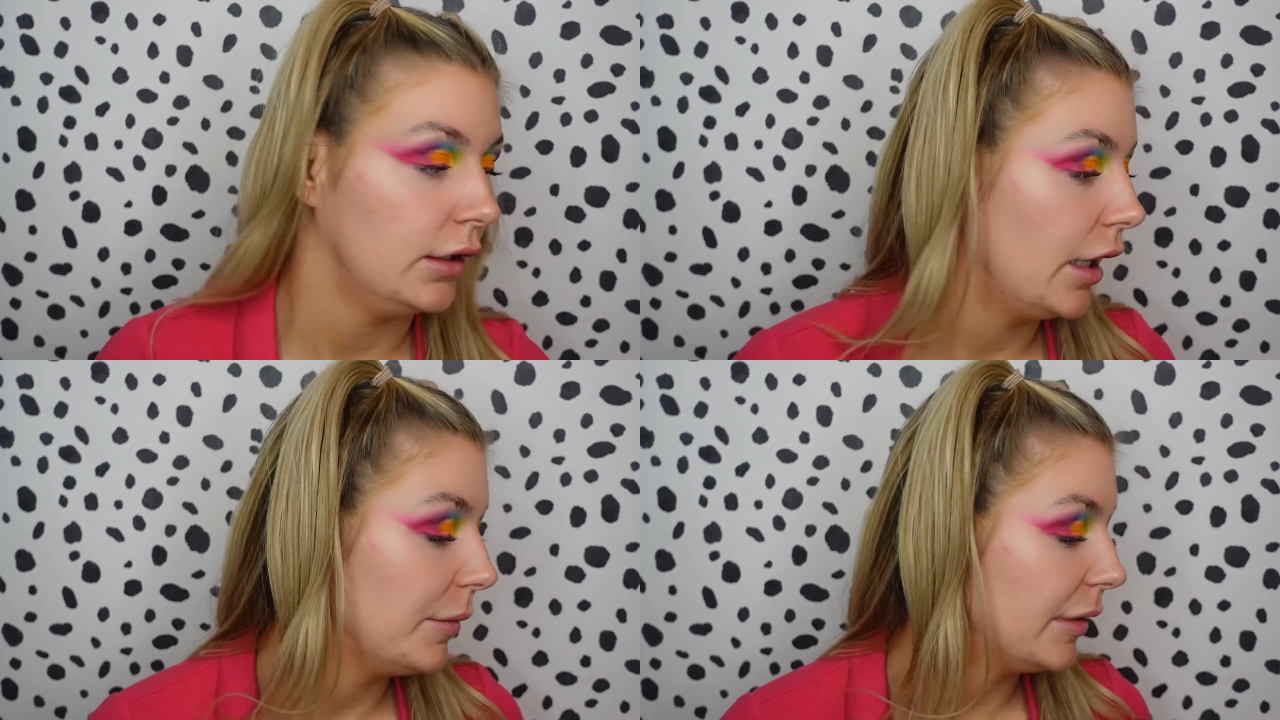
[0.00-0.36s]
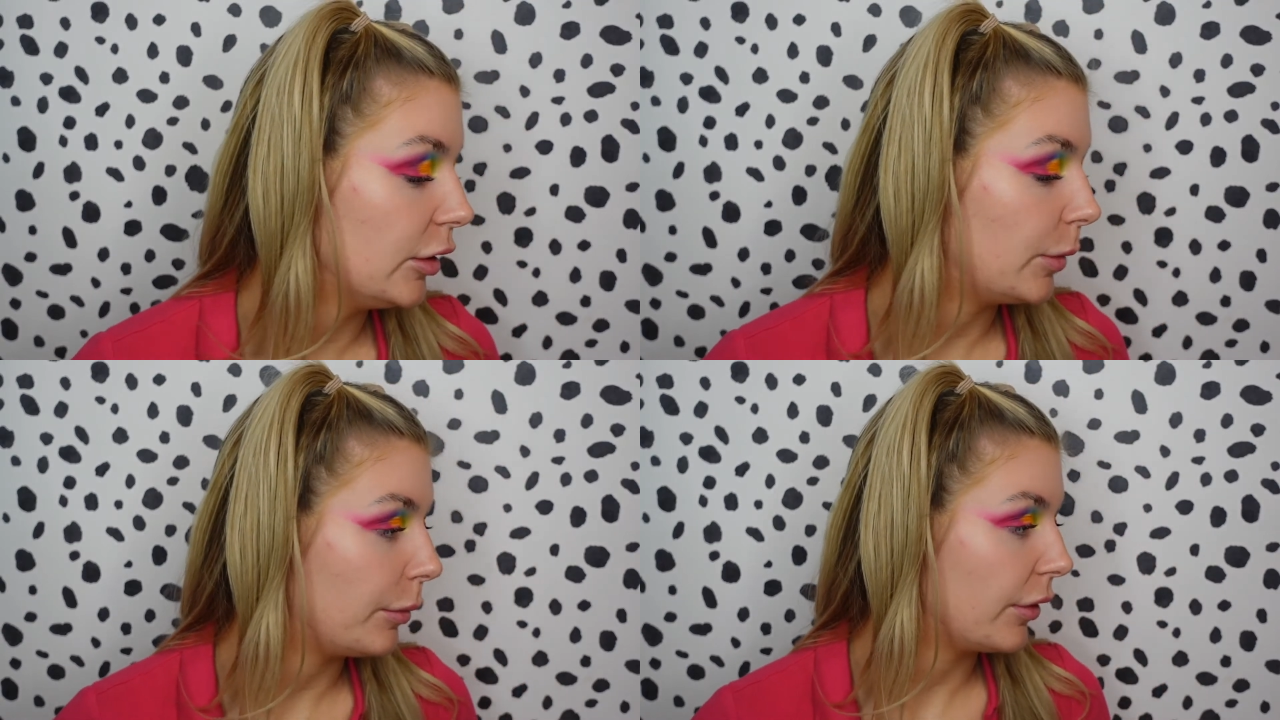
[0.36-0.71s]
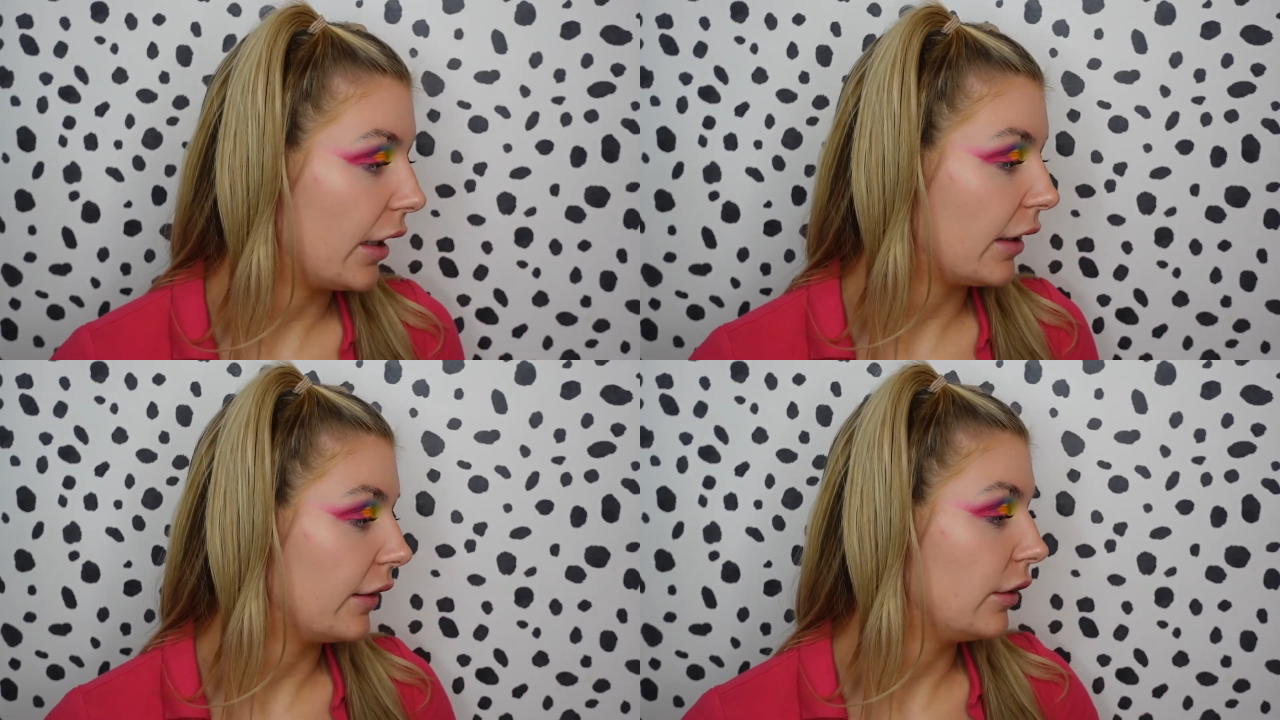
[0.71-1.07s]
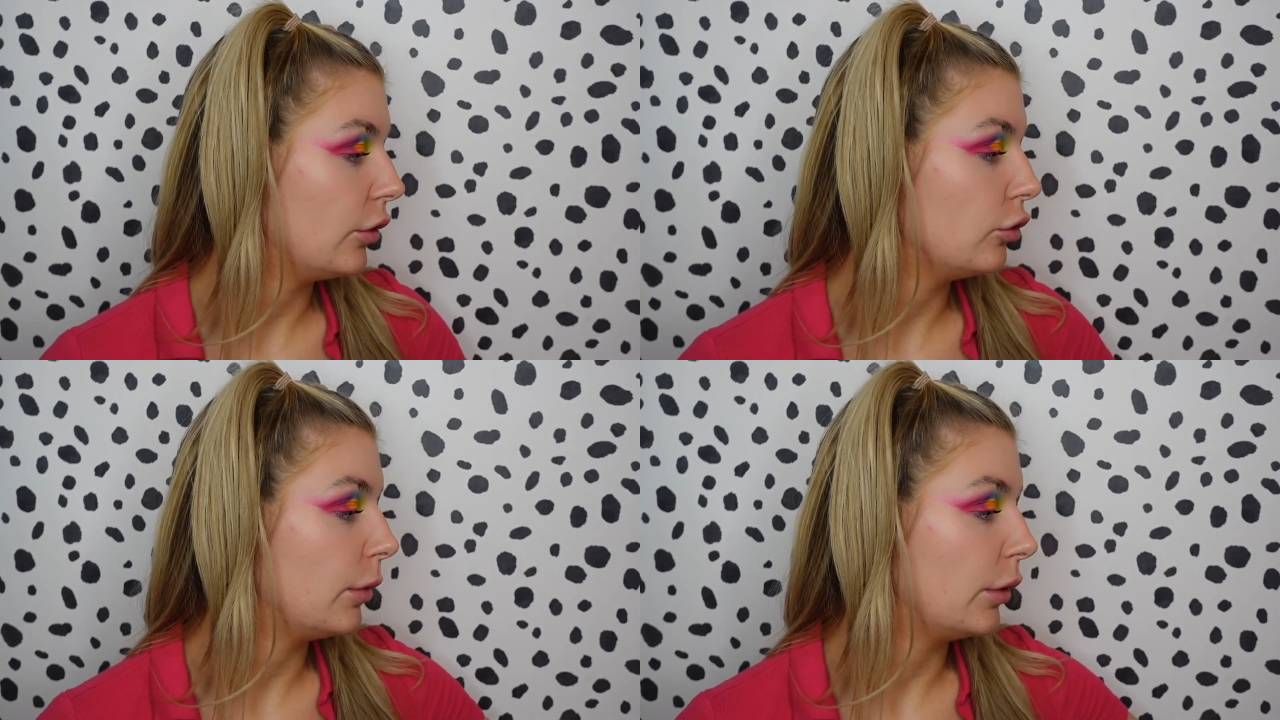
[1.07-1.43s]
I'm a little bit browner than
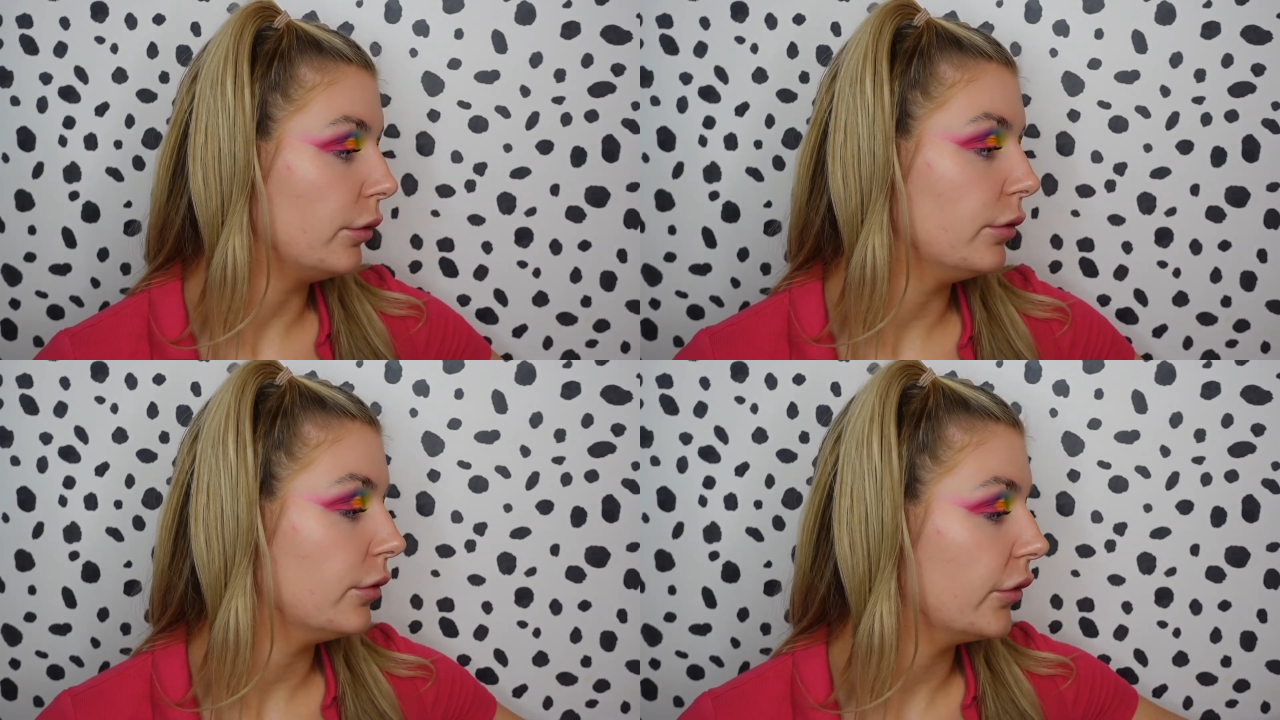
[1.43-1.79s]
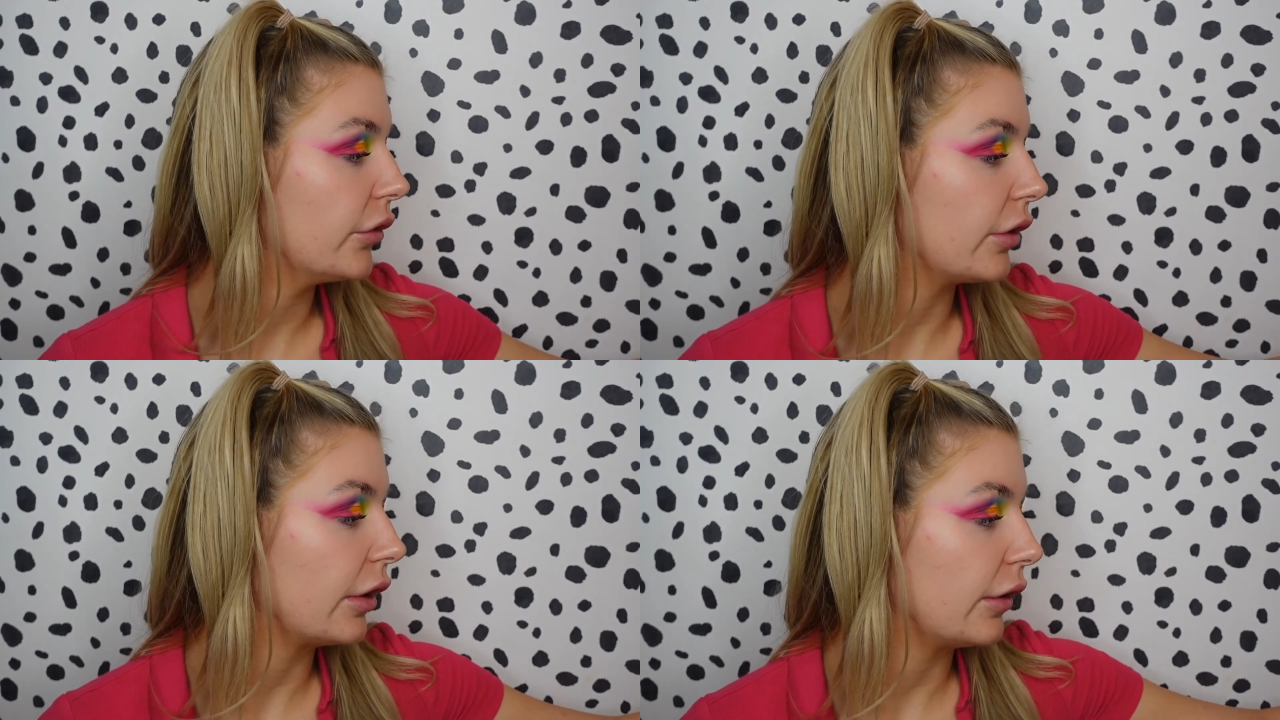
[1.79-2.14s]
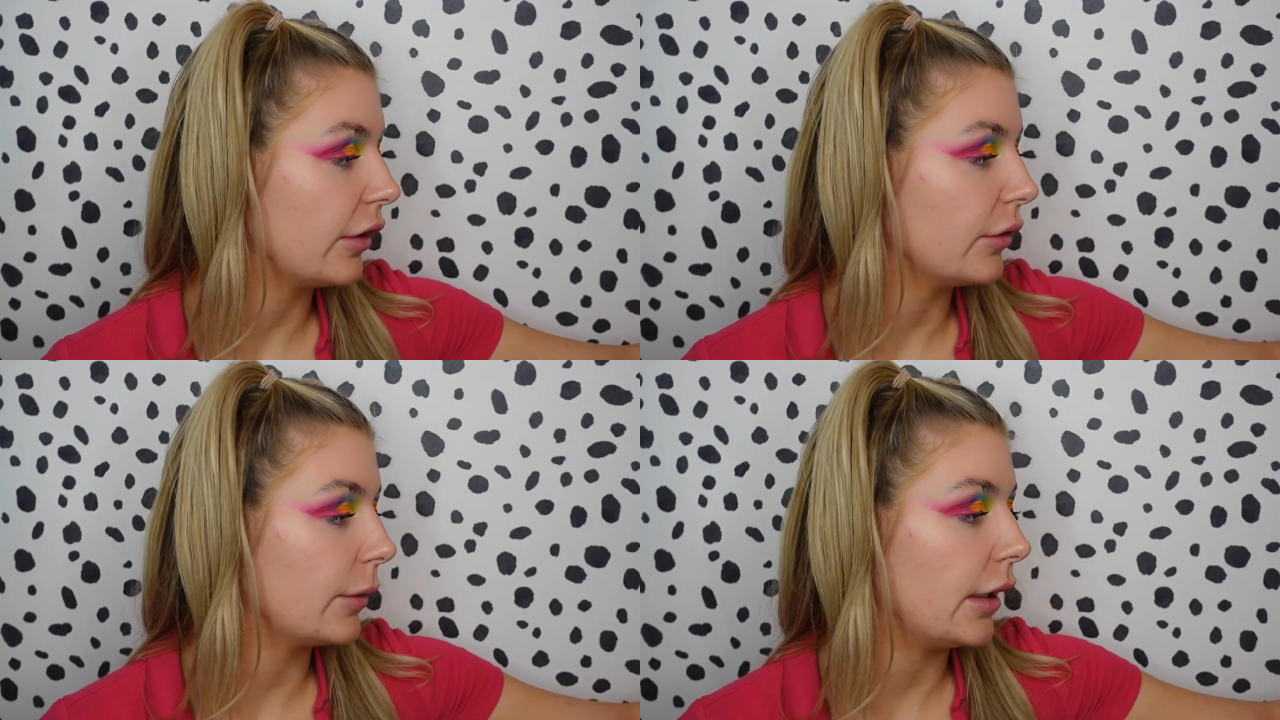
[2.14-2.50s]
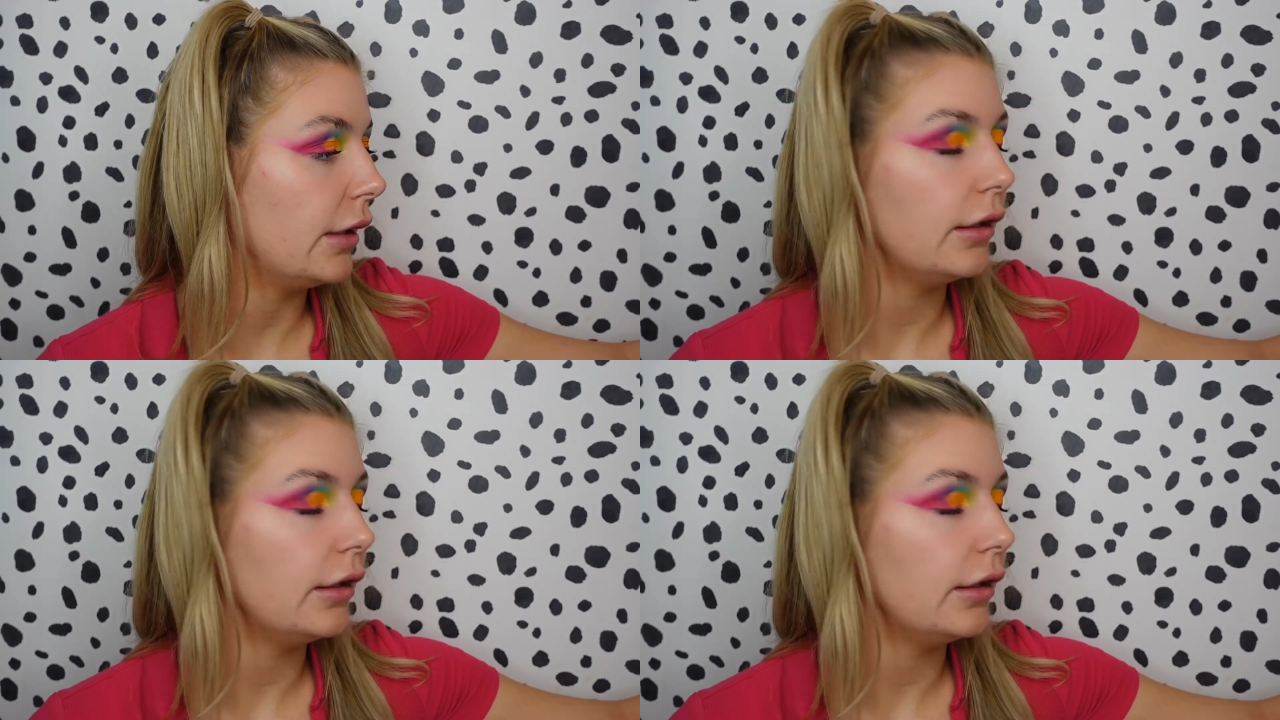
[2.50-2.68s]
normal, so that's why.